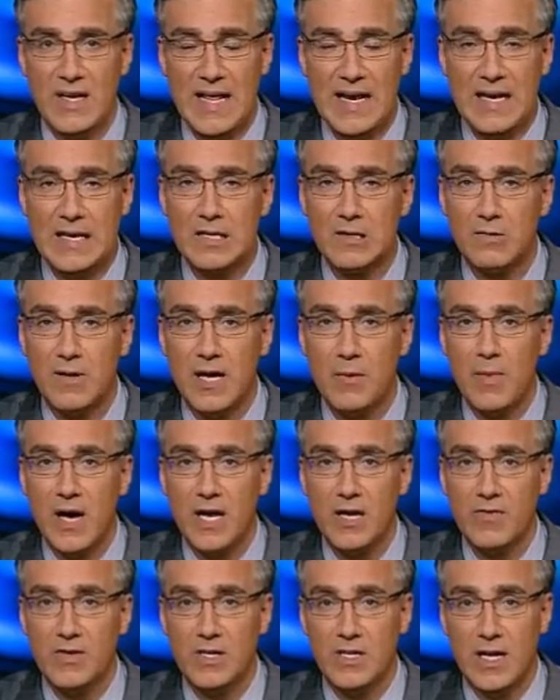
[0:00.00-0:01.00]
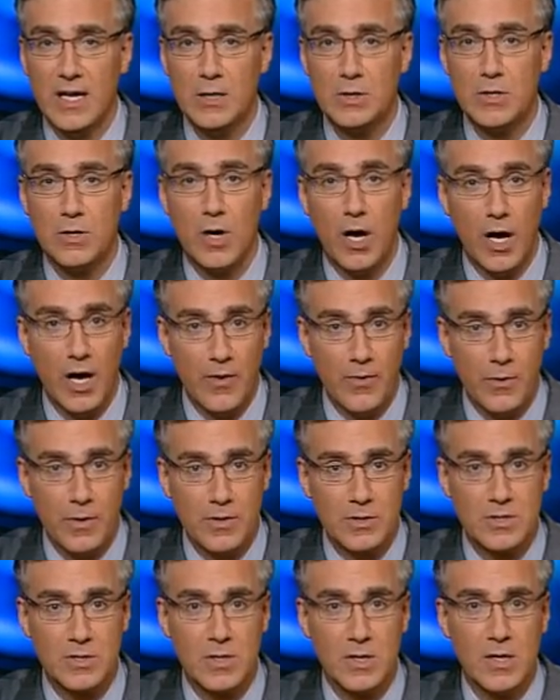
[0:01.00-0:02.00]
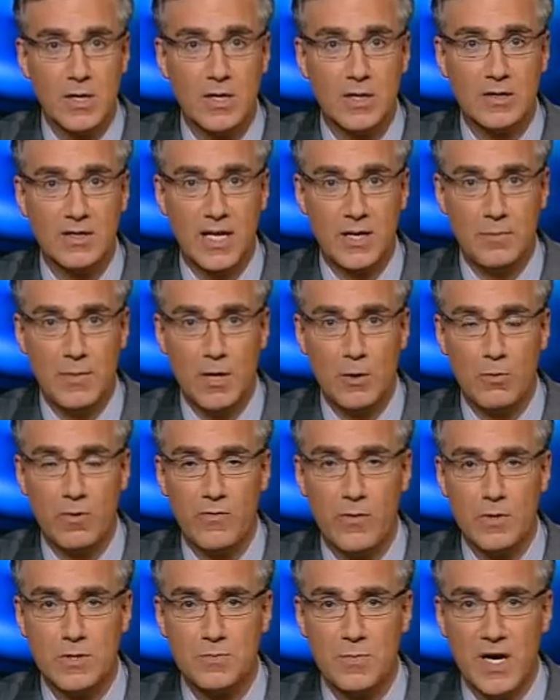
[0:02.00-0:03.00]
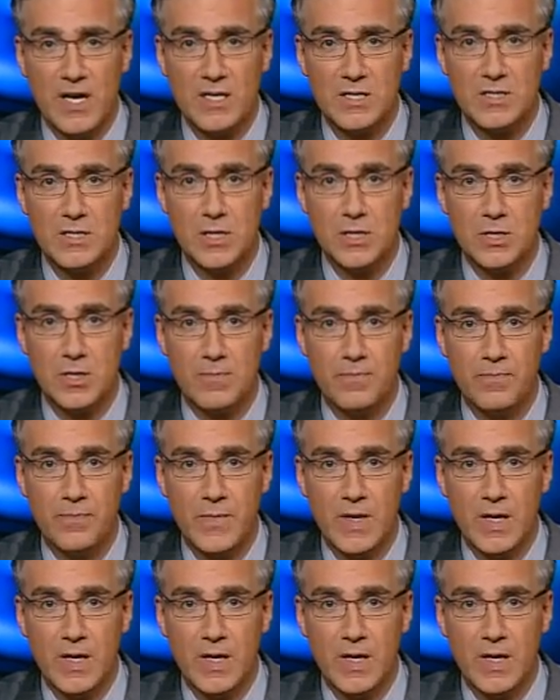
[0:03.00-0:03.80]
that any delay might have endangered others led me to reverse my decision.